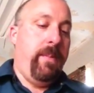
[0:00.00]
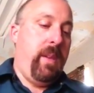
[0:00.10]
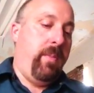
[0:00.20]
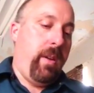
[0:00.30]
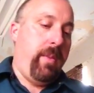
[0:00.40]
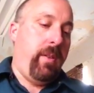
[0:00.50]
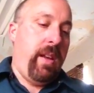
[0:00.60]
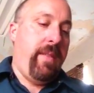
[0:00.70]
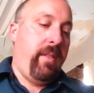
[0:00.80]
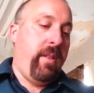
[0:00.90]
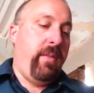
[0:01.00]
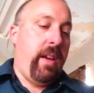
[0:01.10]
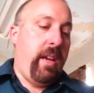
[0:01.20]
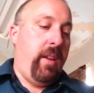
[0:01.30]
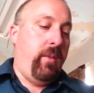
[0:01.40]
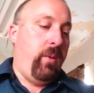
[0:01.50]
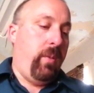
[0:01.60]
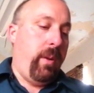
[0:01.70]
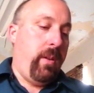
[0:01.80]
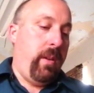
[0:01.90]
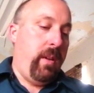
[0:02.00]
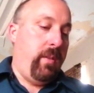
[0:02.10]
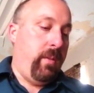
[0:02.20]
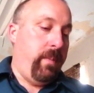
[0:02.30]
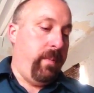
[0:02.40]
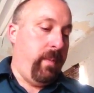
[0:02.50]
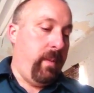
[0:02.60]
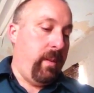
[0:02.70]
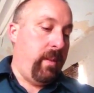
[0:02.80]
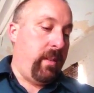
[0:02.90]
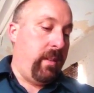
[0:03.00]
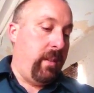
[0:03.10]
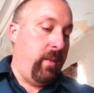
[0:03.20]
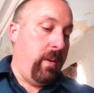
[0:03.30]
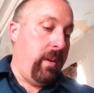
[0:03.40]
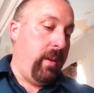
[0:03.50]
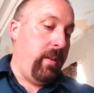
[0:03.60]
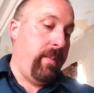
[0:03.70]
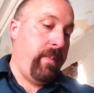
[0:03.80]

You probably don't have enough dihedral or polyhedral. Let's continue on here.